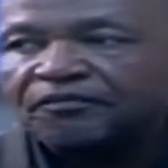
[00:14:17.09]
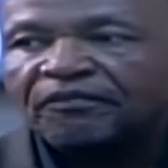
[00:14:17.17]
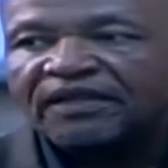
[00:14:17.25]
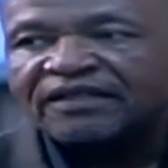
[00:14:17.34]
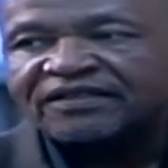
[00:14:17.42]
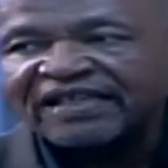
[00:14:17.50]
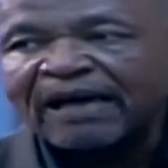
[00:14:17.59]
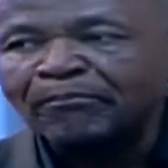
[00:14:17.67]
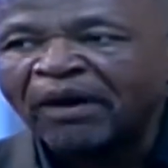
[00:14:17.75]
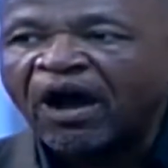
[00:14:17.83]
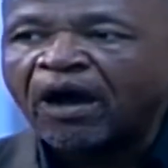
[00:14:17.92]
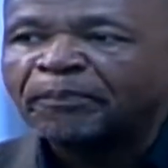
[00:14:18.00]
Some
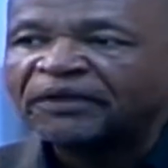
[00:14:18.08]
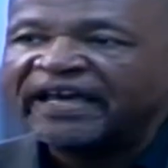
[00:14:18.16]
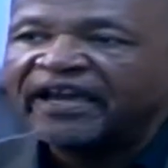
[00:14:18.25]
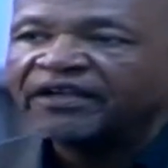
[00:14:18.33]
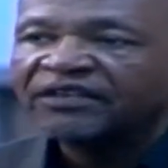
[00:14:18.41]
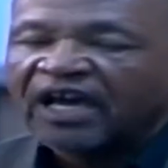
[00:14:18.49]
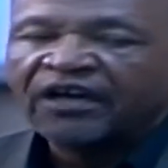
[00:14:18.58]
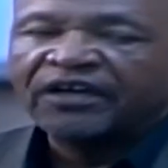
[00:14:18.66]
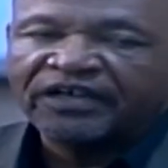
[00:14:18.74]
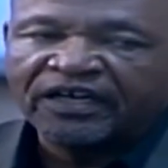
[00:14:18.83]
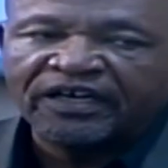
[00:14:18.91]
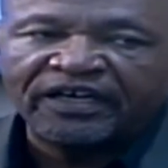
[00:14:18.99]
ball players are
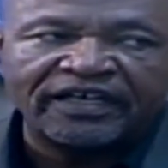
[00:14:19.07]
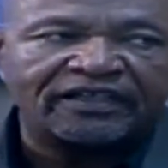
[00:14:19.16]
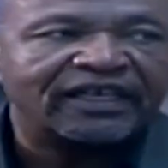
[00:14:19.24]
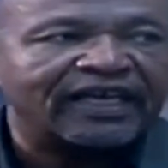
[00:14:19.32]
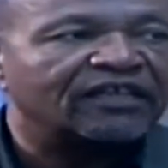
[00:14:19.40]
good in the